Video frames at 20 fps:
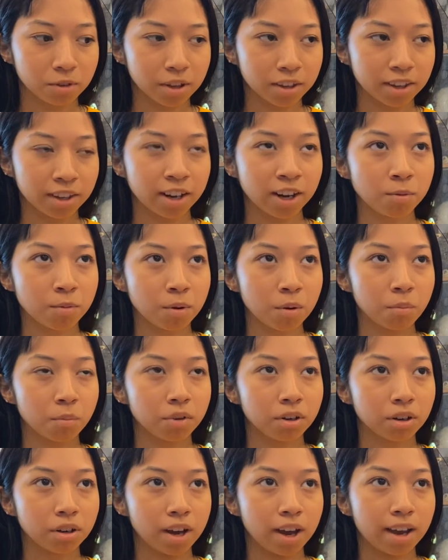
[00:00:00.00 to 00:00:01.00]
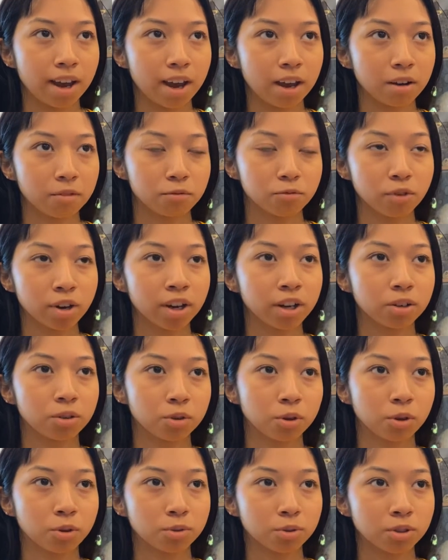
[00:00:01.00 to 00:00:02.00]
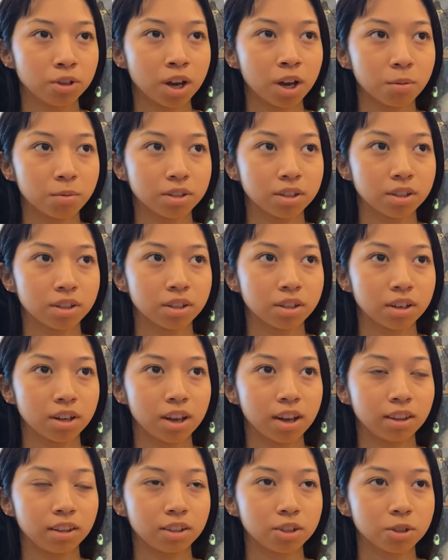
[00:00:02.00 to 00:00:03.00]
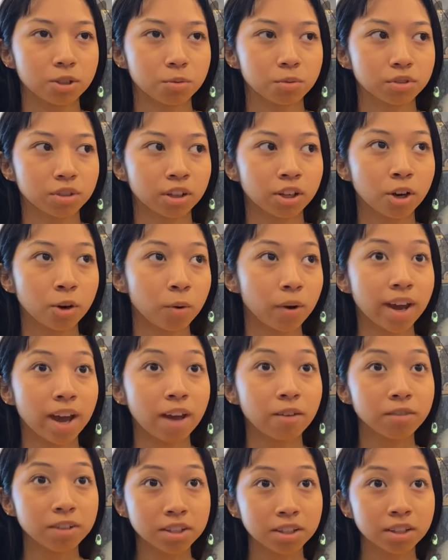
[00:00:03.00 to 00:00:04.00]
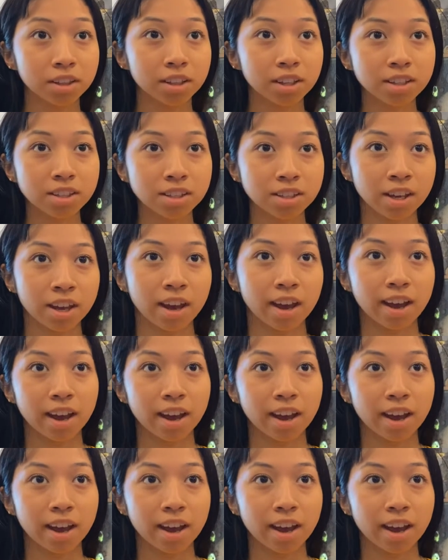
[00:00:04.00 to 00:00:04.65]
And then I remember I had a friend who goes to Dobson, and then she was like, "Oh, I haven't done this yet.